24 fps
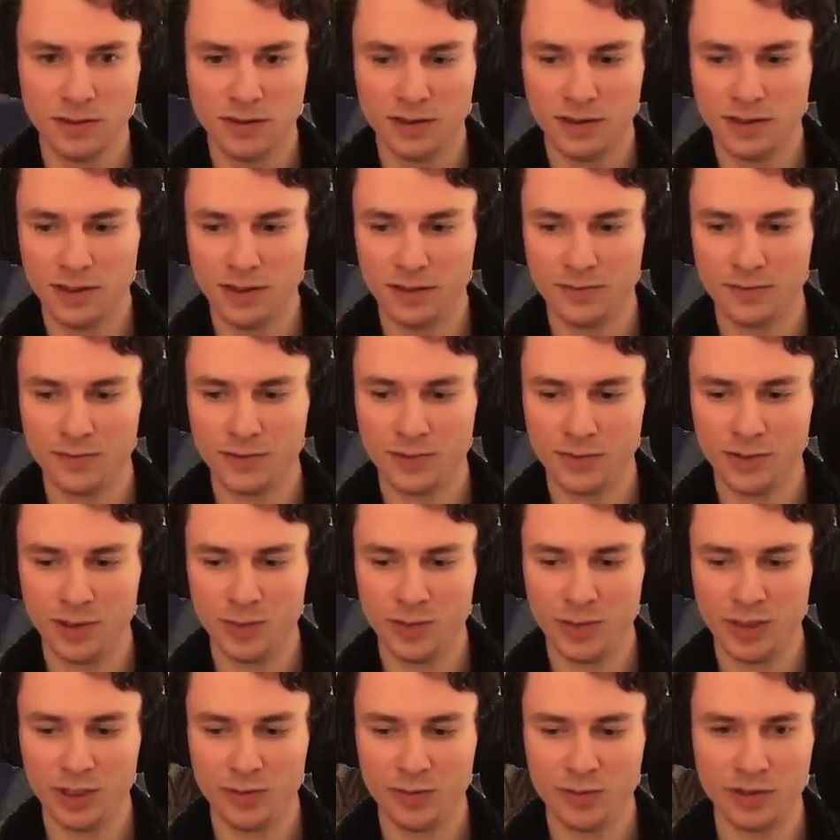have 3
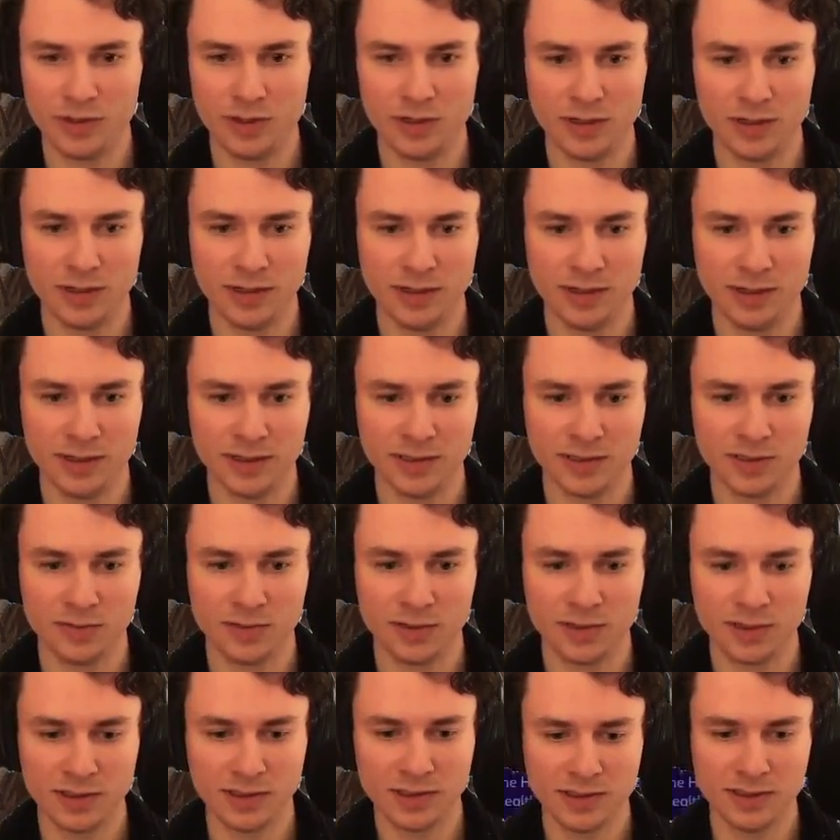people on it, as
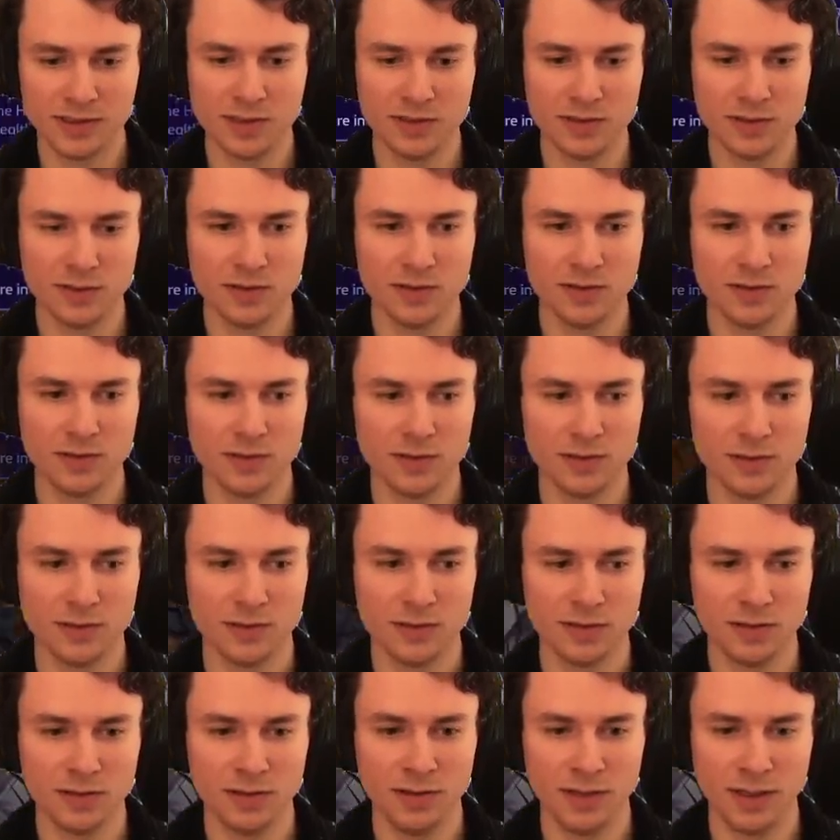well as
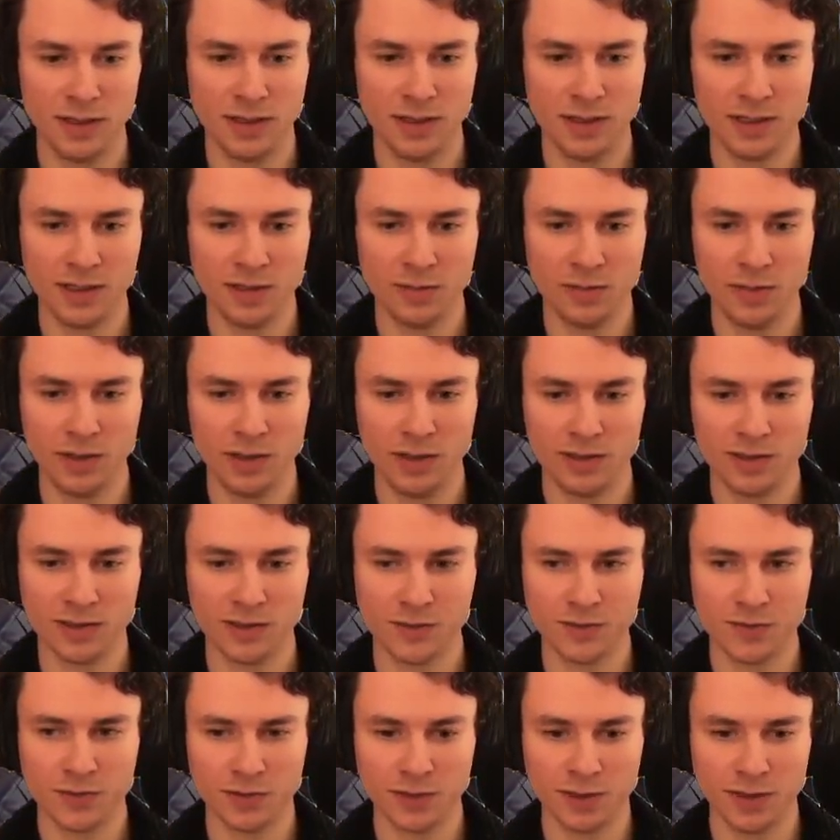the enemies
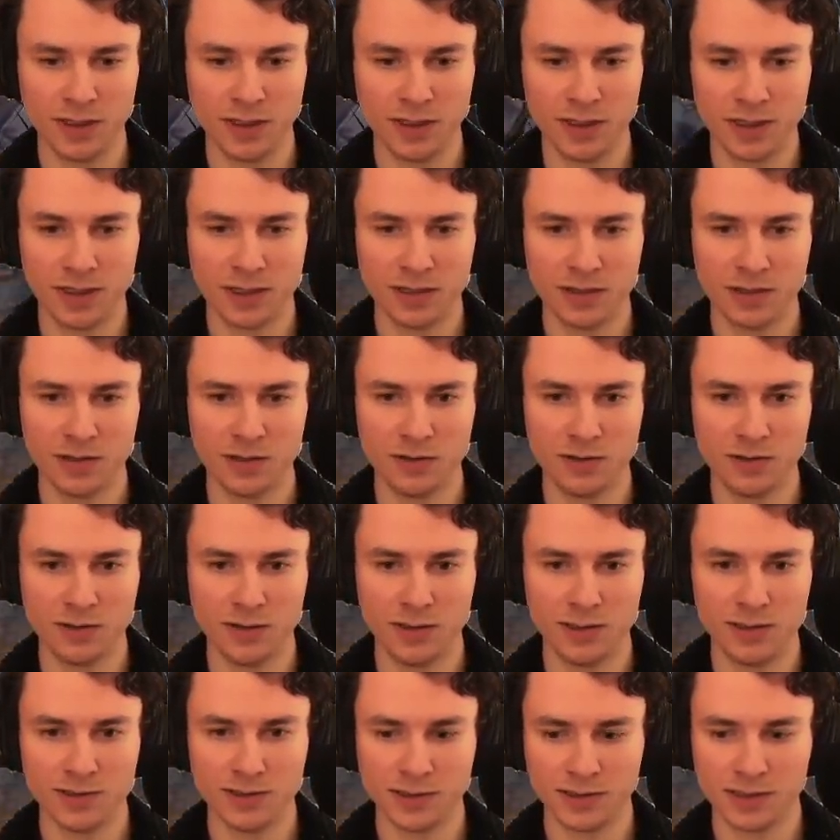for now, though
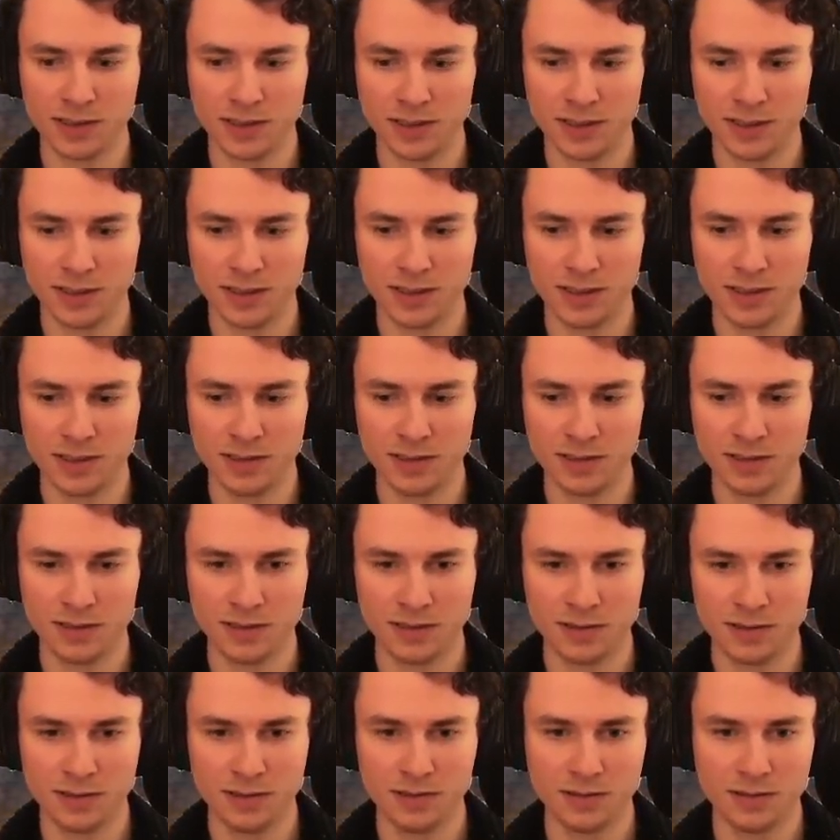they just got a
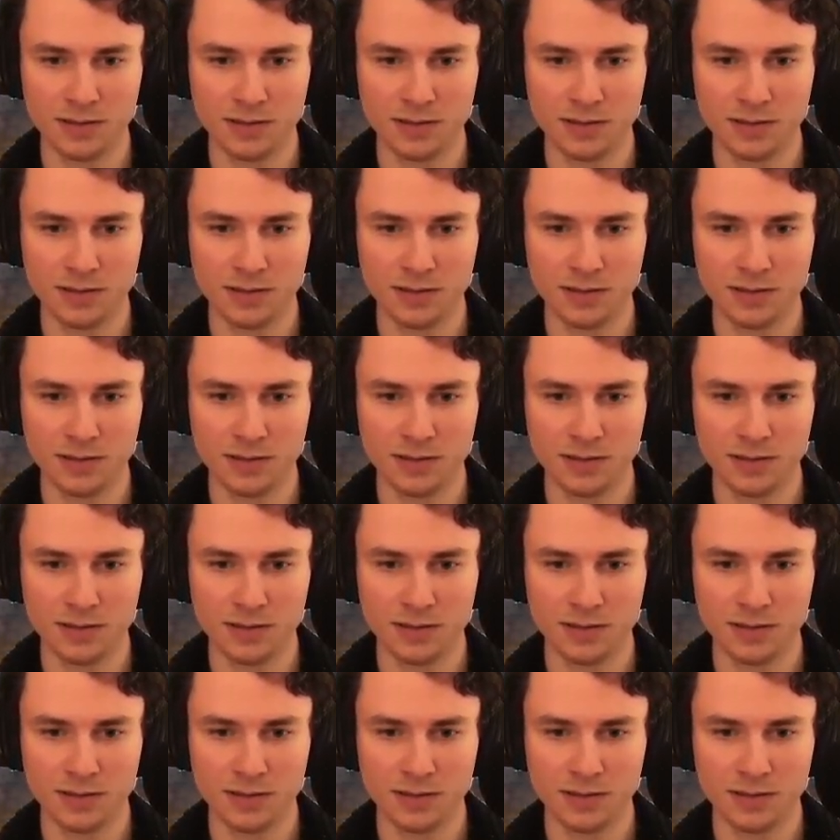kill.